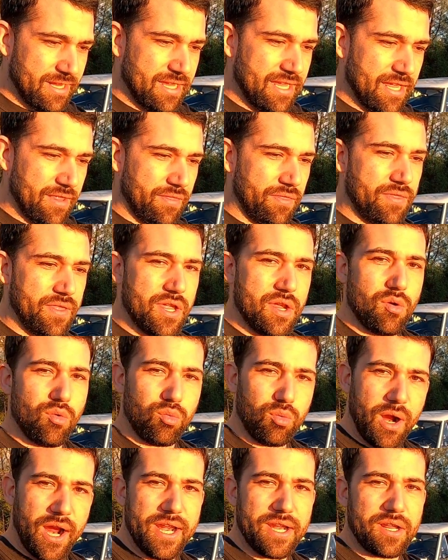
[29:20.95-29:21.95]
get the
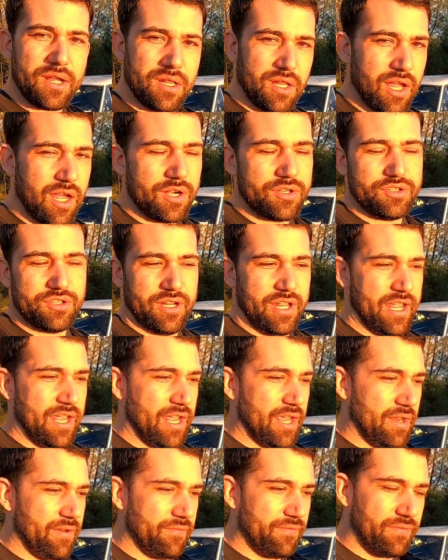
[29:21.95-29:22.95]
right clutch
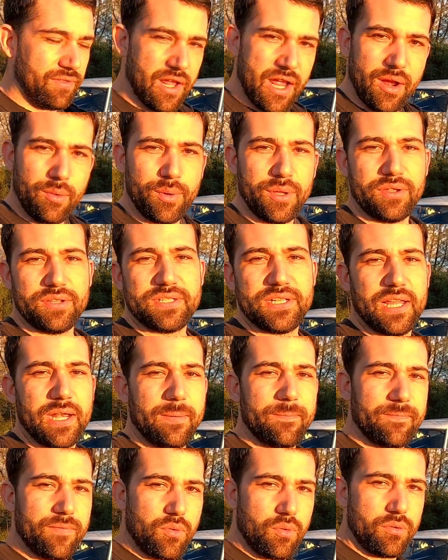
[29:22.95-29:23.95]
and flywheel
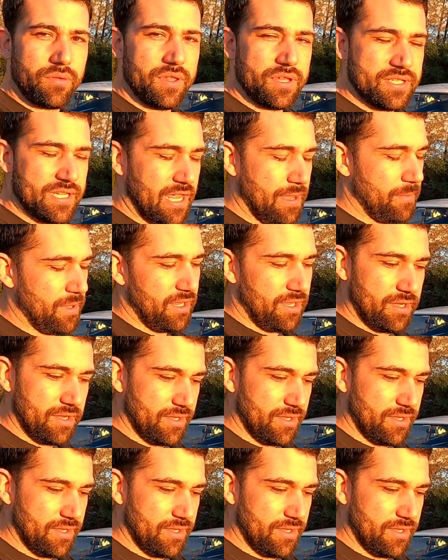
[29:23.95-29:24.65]
setup for this HEMI,